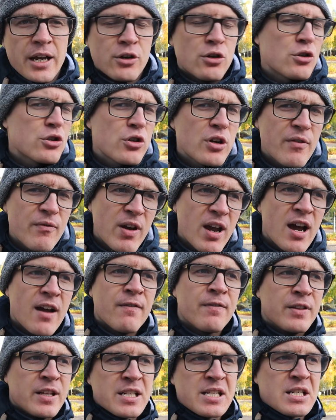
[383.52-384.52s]
And usually we
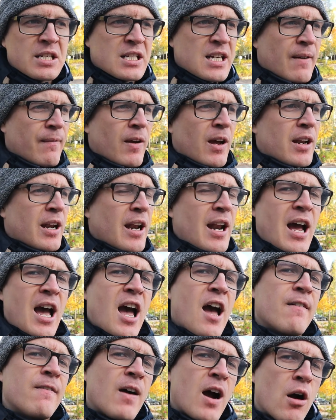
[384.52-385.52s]
have this
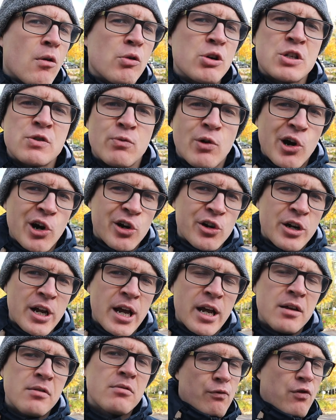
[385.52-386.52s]
7.5 hours work
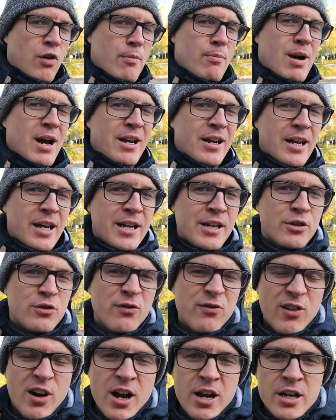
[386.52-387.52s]
day from Monday to
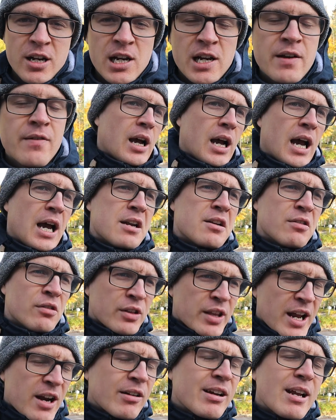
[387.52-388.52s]
Friday. And
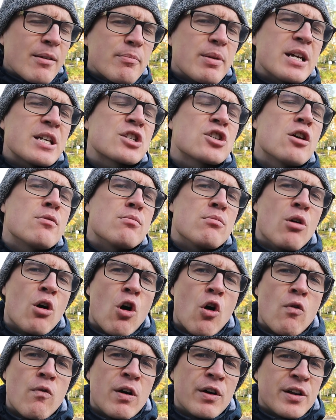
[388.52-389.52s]
there can be some
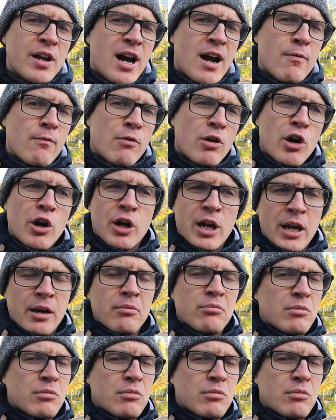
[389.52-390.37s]
overtime work, and